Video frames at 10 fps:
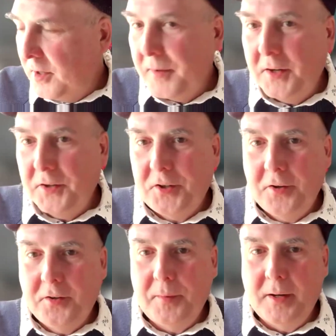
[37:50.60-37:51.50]
You might have
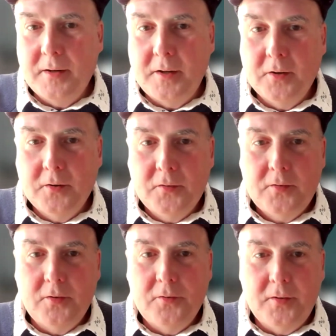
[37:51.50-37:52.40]
shared it to my
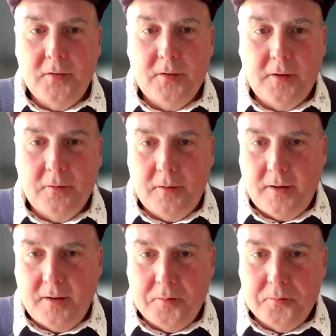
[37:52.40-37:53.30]
NIRS address, and I don't
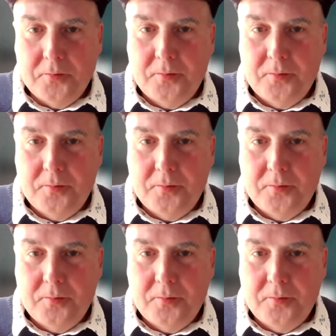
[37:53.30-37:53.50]
have